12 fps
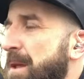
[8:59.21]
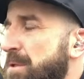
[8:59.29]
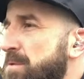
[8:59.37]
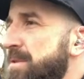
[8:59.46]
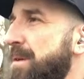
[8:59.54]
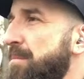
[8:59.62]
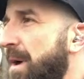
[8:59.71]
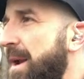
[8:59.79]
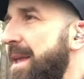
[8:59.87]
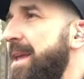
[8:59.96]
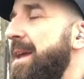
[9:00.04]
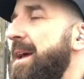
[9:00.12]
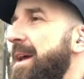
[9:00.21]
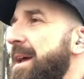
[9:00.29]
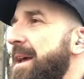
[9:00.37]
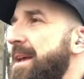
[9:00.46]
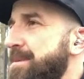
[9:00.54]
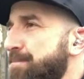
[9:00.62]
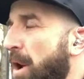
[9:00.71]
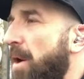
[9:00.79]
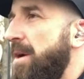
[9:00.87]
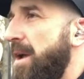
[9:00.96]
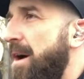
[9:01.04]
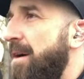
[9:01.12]
Losing money is part
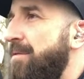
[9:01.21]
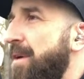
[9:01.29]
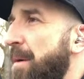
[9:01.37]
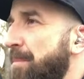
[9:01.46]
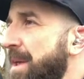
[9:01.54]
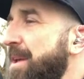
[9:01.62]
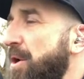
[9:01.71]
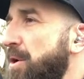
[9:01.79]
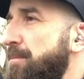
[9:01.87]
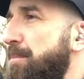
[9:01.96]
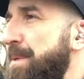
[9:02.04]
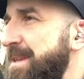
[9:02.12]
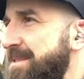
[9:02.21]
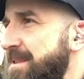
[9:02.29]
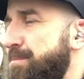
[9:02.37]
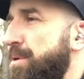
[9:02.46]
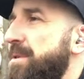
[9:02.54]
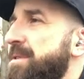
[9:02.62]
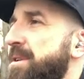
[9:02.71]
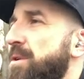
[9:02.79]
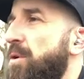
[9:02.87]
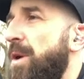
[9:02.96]
of being a good business person or